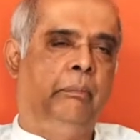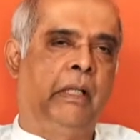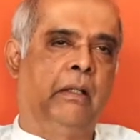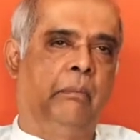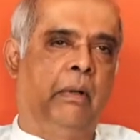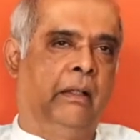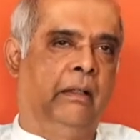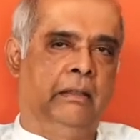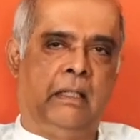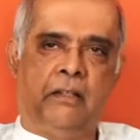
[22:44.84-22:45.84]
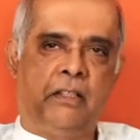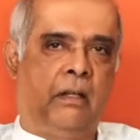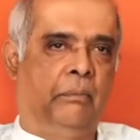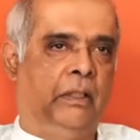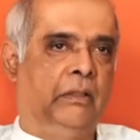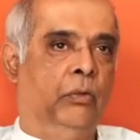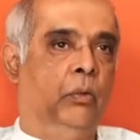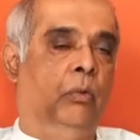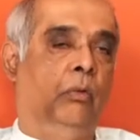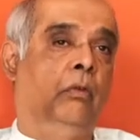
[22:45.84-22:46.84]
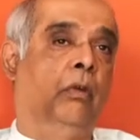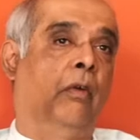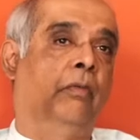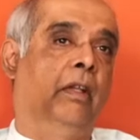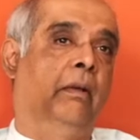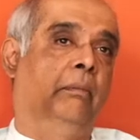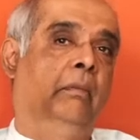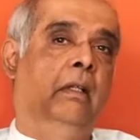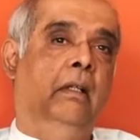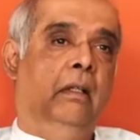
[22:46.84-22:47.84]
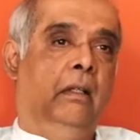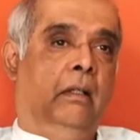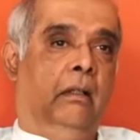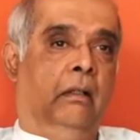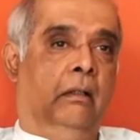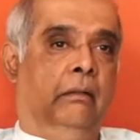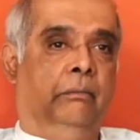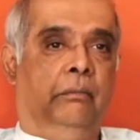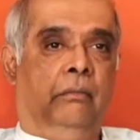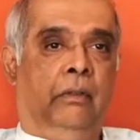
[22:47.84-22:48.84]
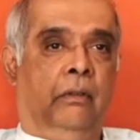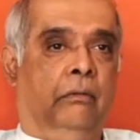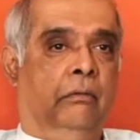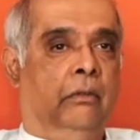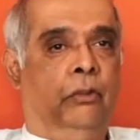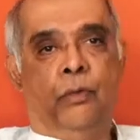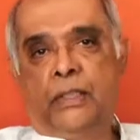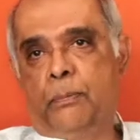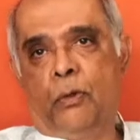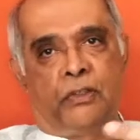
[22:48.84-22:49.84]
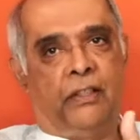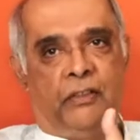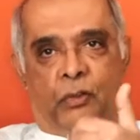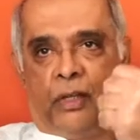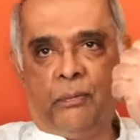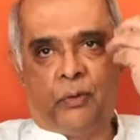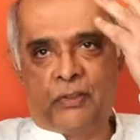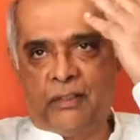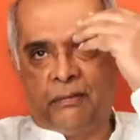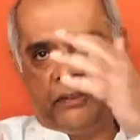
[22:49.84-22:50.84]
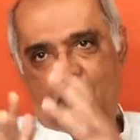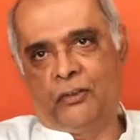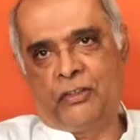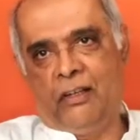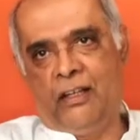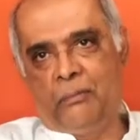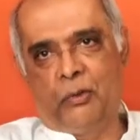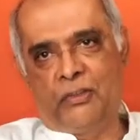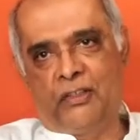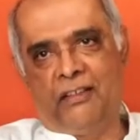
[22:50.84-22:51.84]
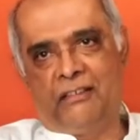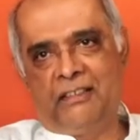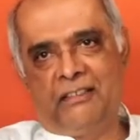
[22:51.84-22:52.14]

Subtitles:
picked up by these larger companies who could offer them, you know, US postings, UK postings, Australia postings.